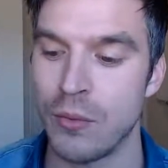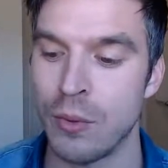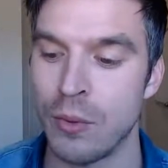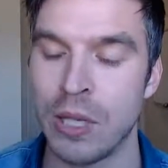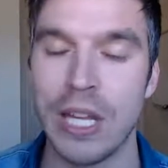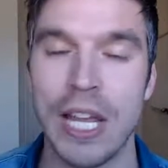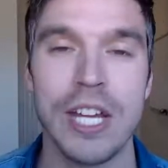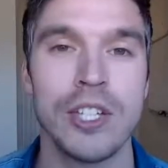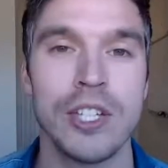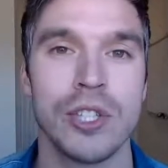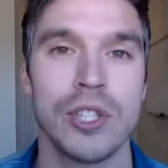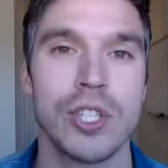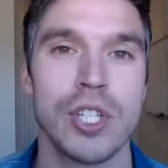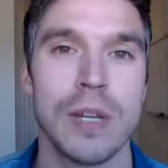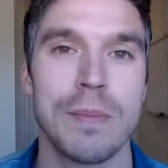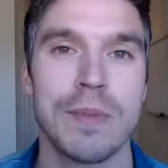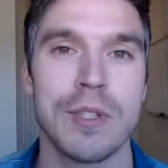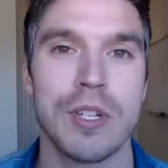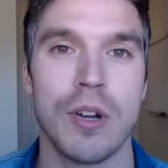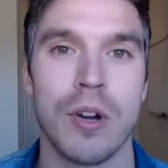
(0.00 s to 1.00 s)

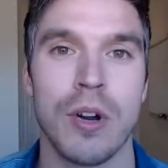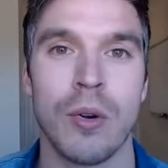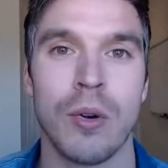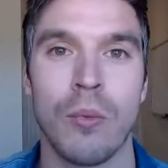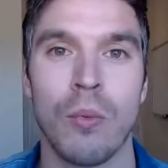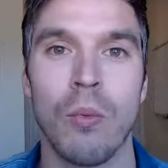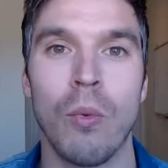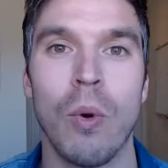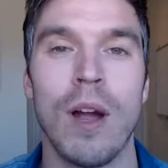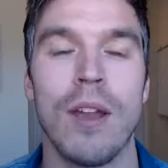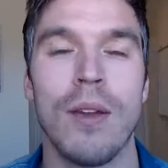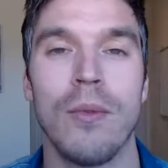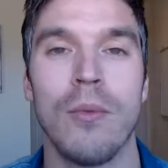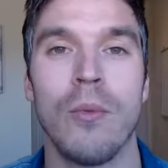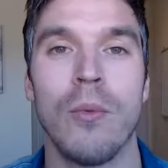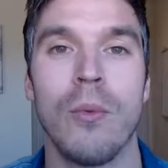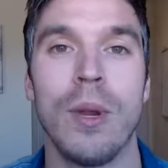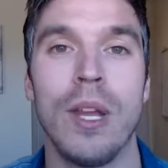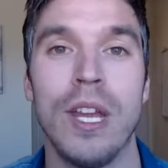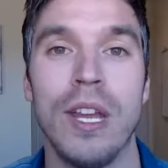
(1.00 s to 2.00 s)
relationships are what
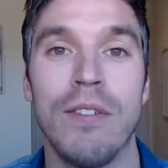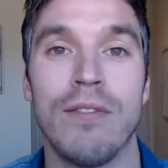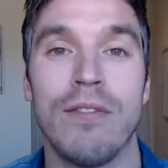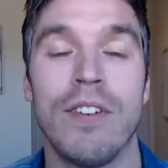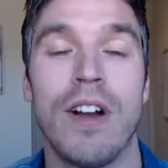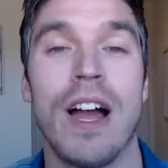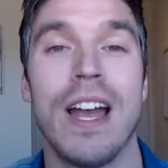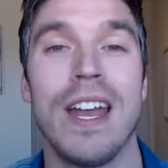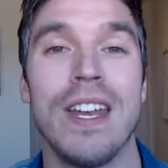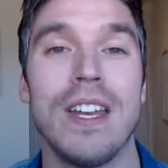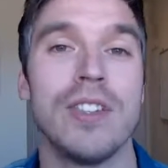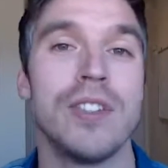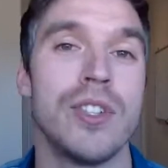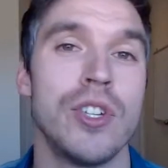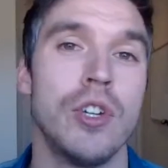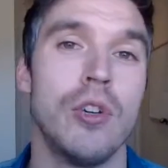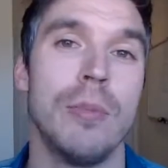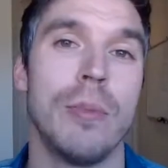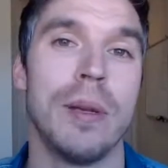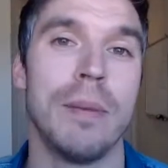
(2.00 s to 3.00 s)
we find as
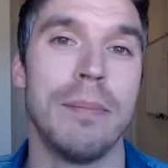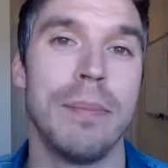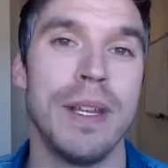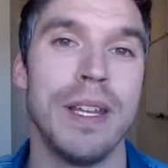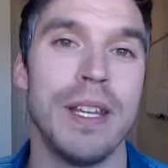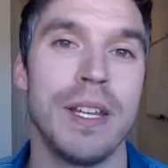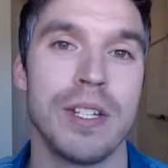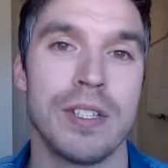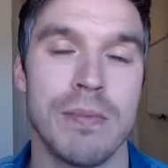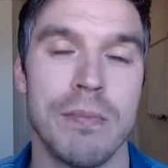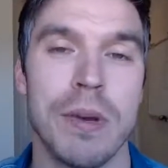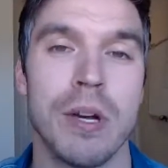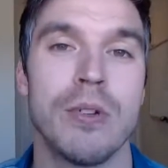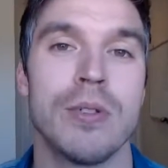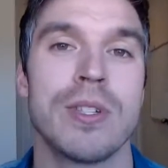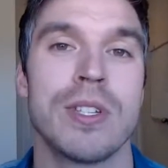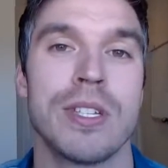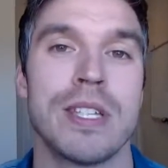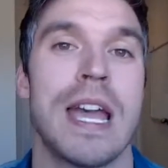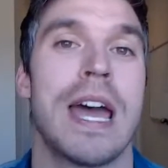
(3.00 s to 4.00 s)
human beings
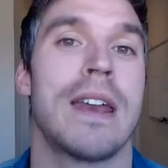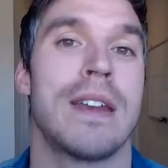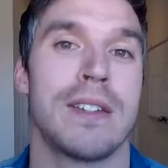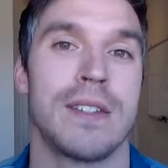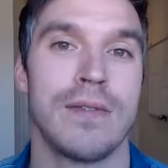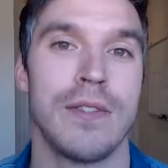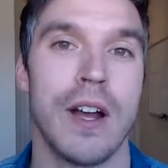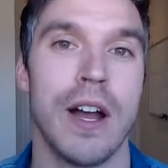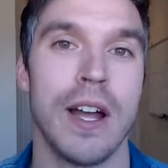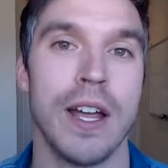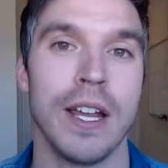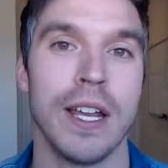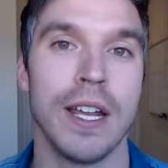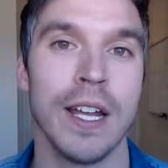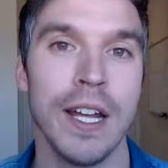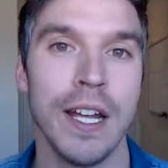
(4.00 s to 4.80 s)
most satisfying.